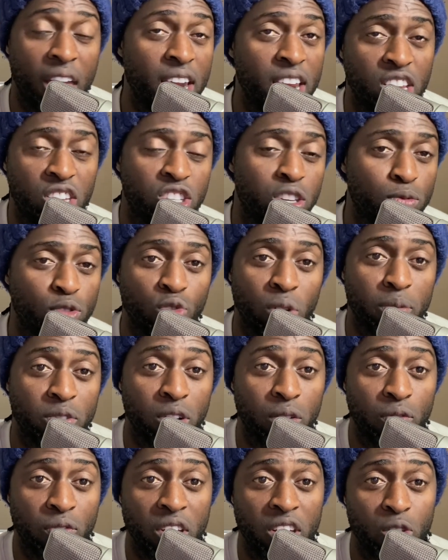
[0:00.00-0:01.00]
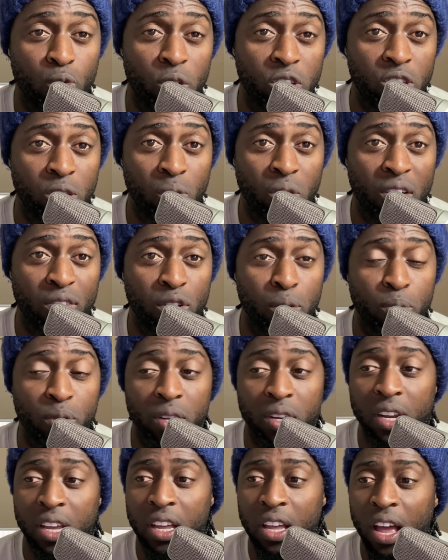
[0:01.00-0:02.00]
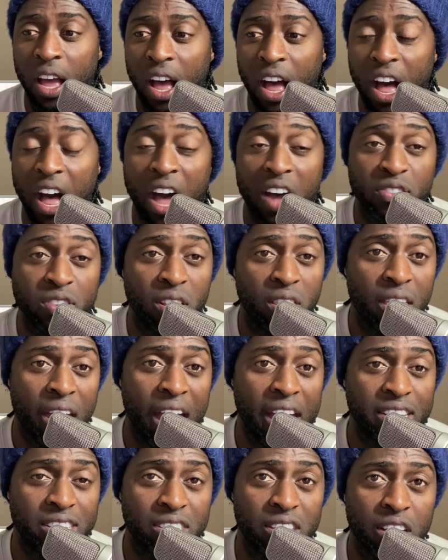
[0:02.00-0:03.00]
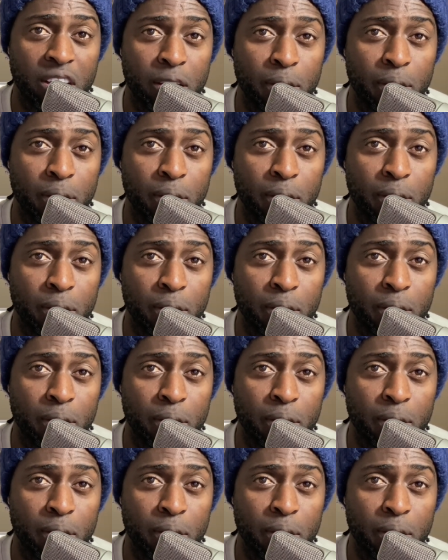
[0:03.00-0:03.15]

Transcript: subscription fees whatsoever. But after that,